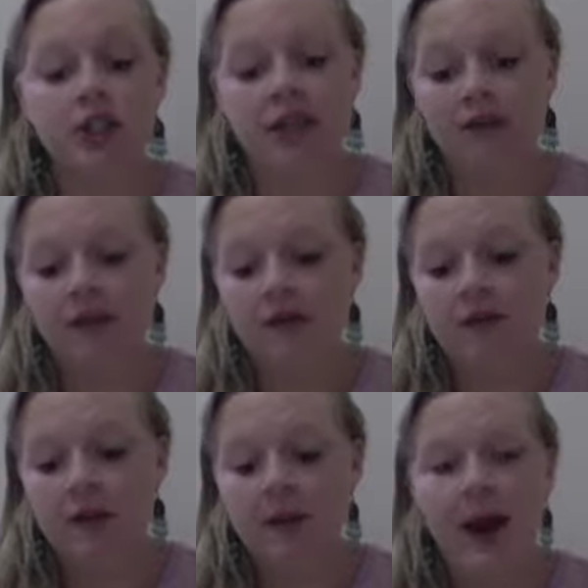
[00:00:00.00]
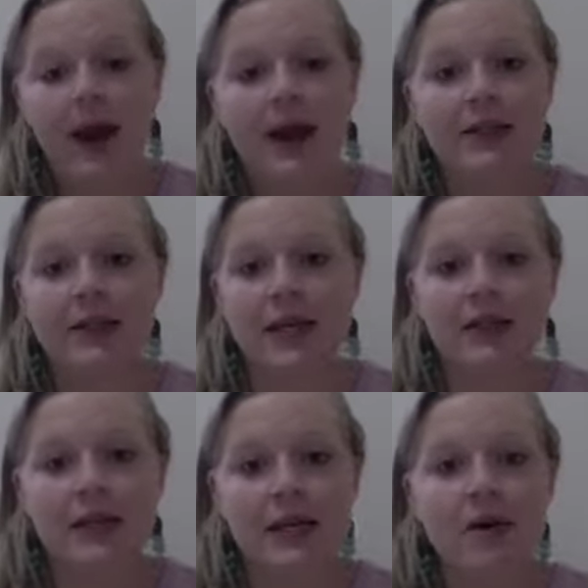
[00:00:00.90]
giving feedback and
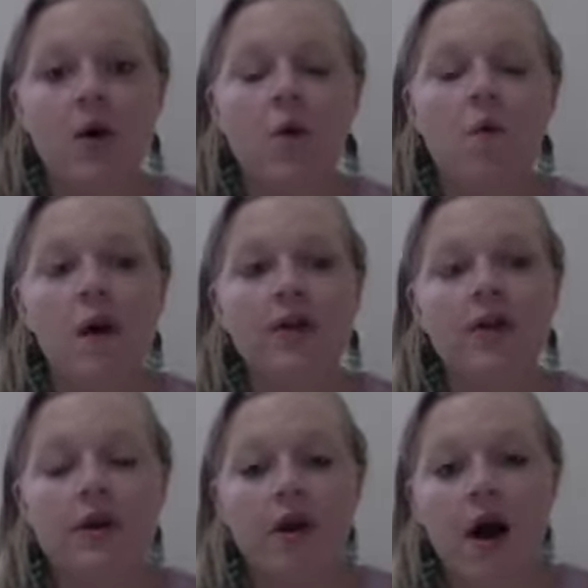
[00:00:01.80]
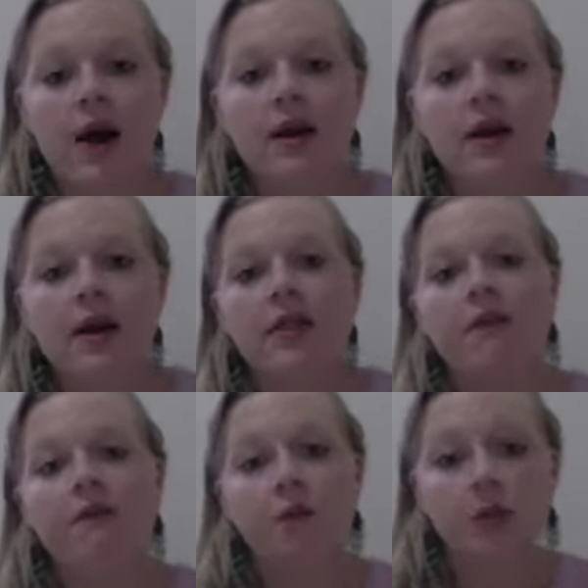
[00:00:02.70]
assessing whether or not they
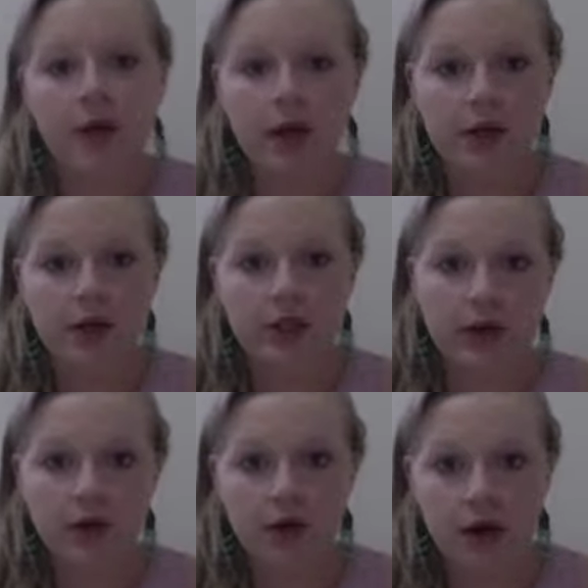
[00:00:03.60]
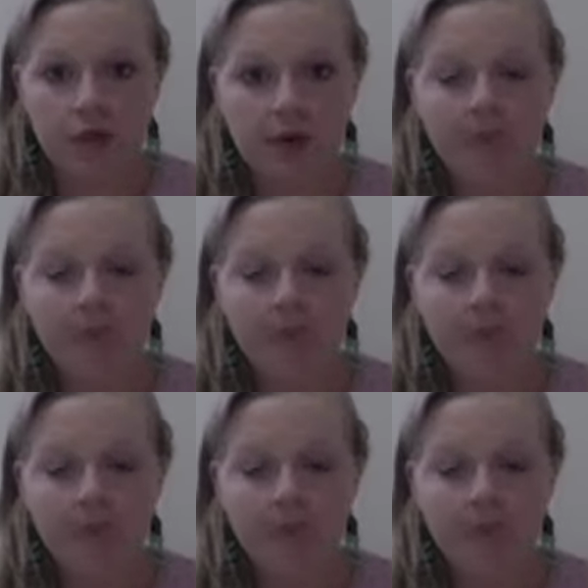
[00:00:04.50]
fully understand the grammar.